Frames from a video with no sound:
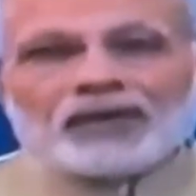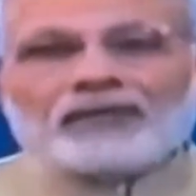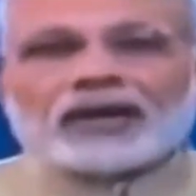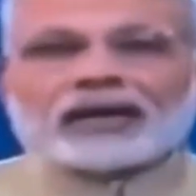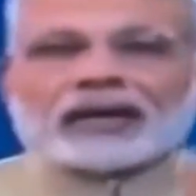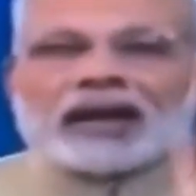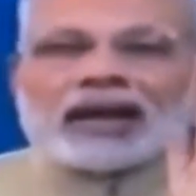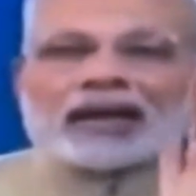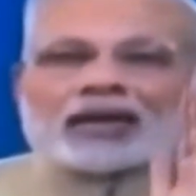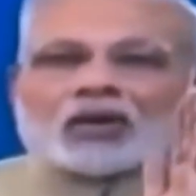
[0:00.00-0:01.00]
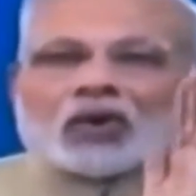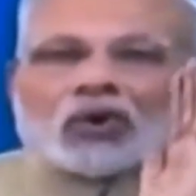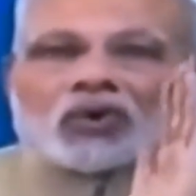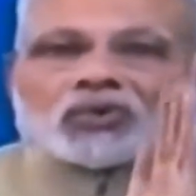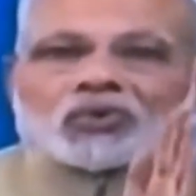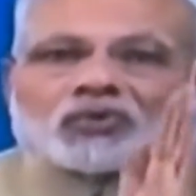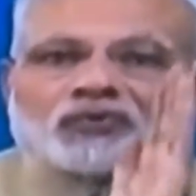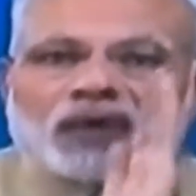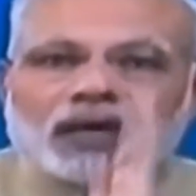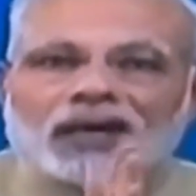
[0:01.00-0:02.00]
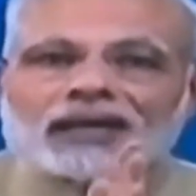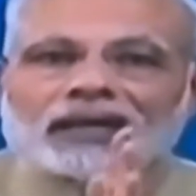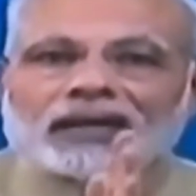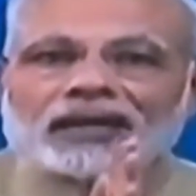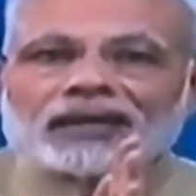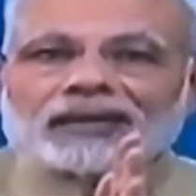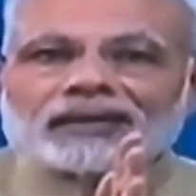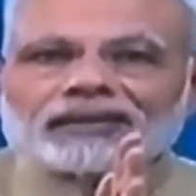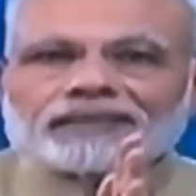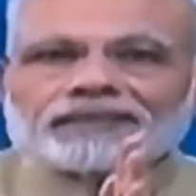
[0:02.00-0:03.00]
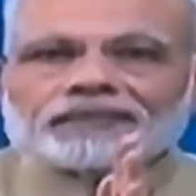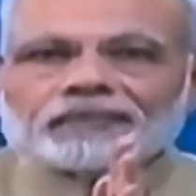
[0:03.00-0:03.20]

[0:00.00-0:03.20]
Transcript: we were ranked close to 100